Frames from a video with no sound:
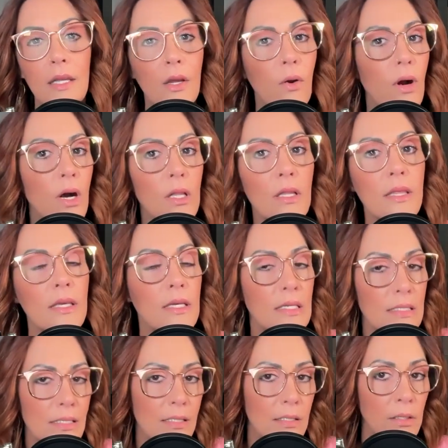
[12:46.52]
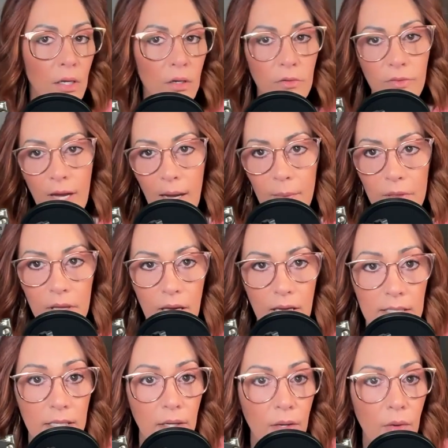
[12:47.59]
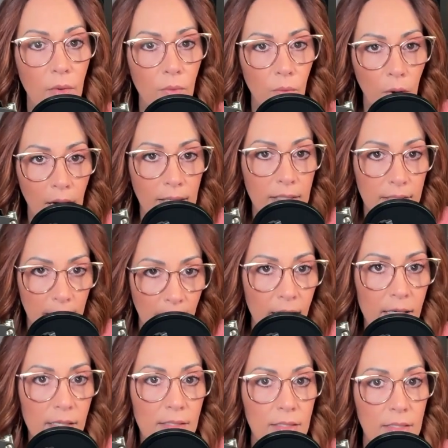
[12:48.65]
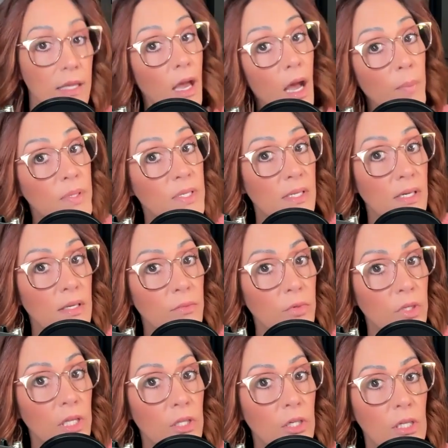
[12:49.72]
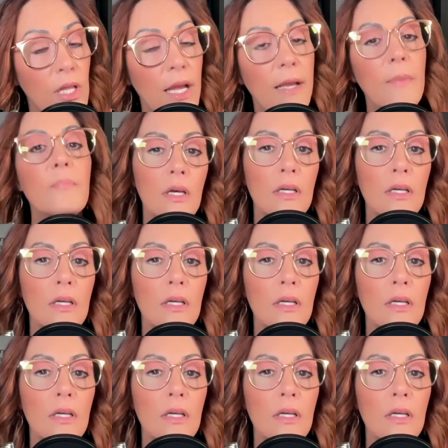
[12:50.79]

all of these low vibe things, then what does the opposite really look like?